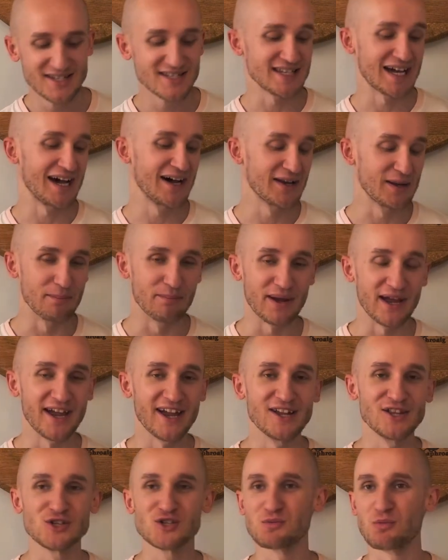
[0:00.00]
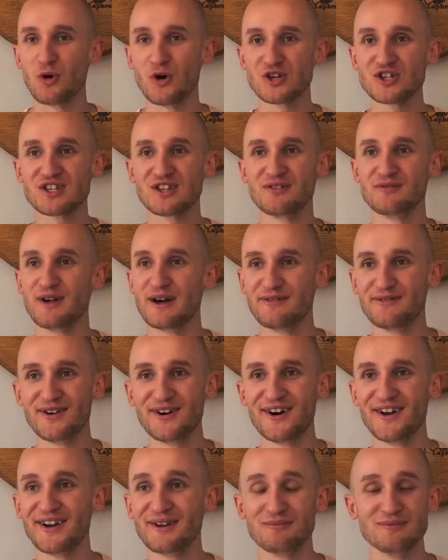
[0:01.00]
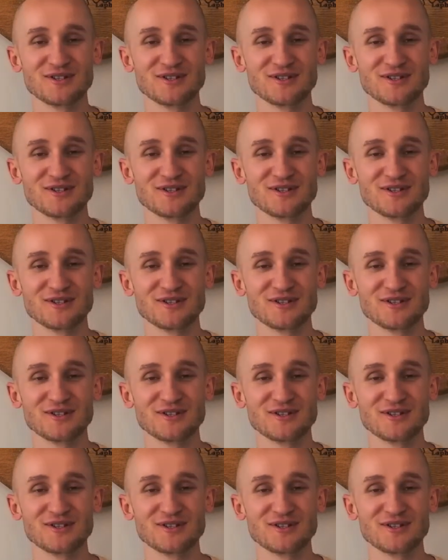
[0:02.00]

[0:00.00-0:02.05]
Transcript: sat on a bench, watched the river.